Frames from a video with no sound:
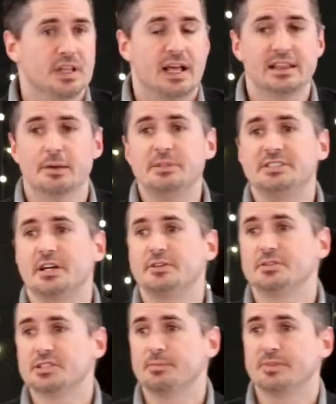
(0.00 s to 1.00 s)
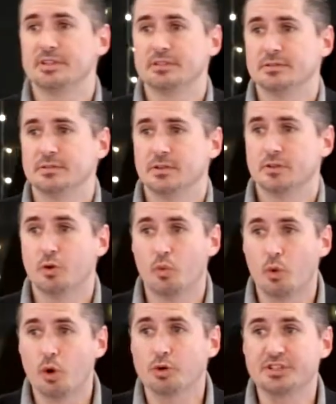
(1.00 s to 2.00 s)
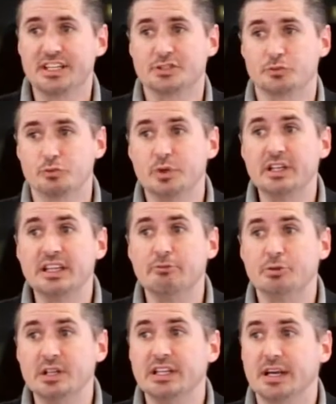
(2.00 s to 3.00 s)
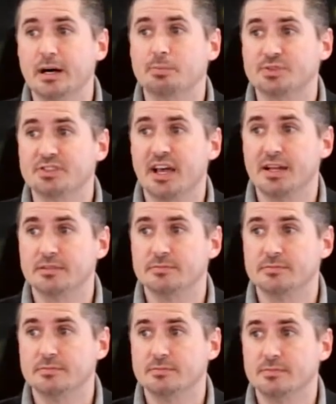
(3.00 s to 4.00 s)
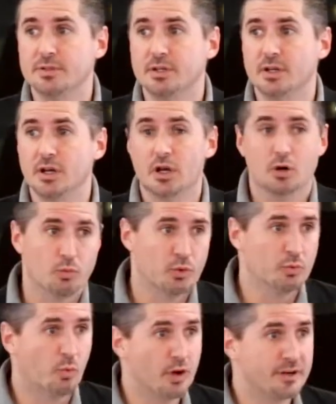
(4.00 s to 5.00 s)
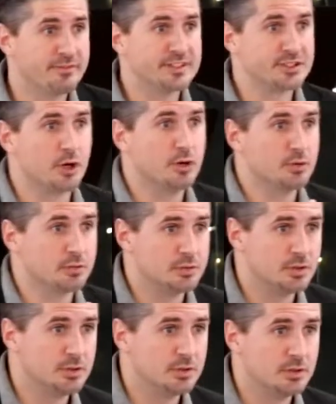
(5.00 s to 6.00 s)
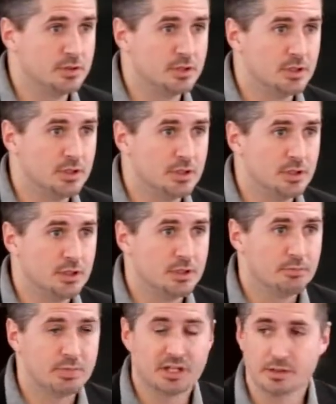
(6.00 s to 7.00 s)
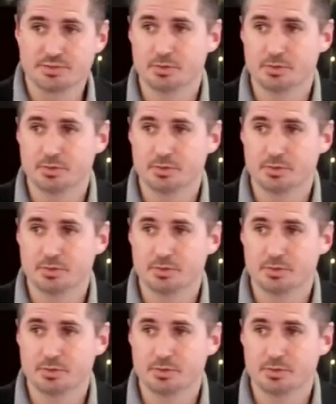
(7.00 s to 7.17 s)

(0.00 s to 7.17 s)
And let me tell you something. The world gets really, really upset when one of its own becomes a